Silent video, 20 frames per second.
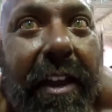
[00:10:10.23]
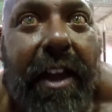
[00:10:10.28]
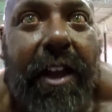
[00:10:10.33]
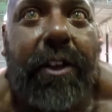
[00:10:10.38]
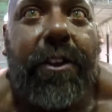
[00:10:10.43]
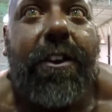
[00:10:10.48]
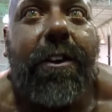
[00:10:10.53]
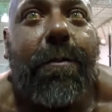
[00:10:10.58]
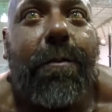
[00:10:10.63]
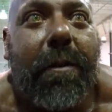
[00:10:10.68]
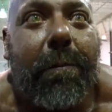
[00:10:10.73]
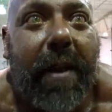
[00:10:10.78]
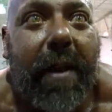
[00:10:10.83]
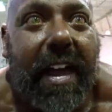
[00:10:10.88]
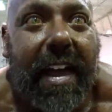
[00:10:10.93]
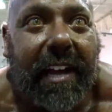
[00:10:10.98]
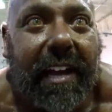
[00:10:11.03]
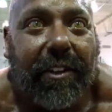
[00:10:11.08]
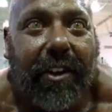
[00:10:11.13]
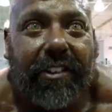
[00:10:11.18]
addicted
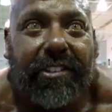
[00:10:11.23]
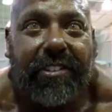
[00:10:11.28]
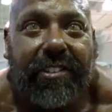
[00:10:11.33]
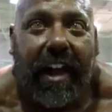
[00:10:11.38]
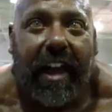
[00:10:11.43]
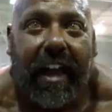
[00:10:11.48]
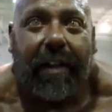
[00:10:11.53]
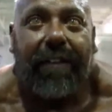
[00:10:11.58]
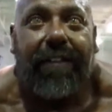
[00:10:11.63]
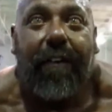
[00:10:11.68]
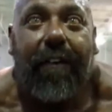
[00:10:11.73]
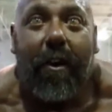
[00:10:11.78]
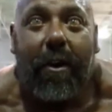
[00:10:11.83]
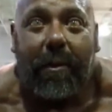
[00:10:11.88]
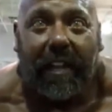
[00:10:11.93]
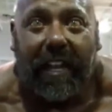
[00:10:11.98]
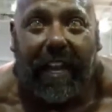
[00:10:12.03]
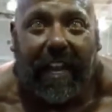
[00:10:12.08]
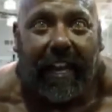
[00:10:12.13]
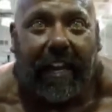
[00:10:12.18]
human being
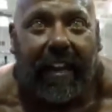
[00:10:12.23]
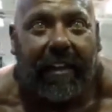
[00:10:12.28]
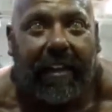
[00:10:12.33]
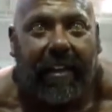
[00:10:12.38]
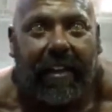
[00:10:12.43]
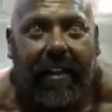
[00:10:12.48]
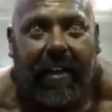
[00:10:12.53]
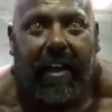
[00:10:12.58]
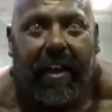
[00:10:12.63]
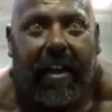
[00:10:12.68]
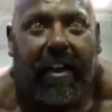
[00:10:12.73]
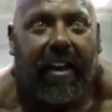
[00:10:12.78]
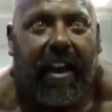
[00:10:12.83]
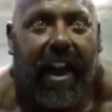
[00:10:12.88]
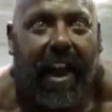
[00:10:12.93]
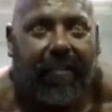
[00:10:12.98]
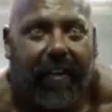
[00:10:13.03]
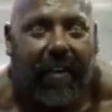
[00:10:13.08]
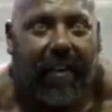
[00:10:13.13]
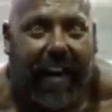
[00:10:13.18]
looks like. Formerly.
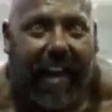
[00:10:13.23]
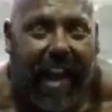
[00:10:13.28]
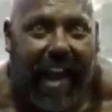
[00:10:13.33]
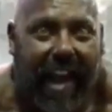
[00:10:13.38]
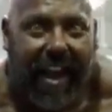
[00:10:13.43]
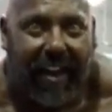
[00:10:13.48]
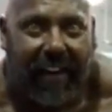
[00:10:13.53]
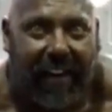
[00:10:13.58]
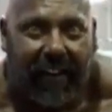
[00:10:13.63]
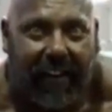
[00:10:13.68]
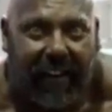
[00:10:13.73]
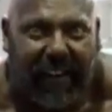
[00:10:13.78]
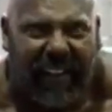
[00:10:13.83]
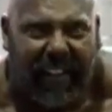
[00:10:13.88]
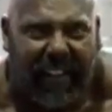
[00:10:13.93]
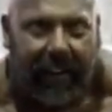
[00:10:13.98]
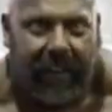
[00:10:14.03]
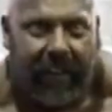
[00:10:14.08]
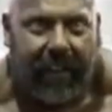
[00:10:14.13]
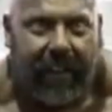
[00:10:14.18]
Never
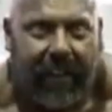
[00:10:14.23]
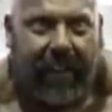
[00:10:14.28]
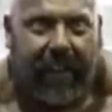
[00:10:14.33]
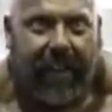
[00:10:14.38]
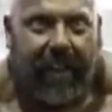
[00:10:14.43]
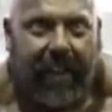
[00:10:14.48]
again.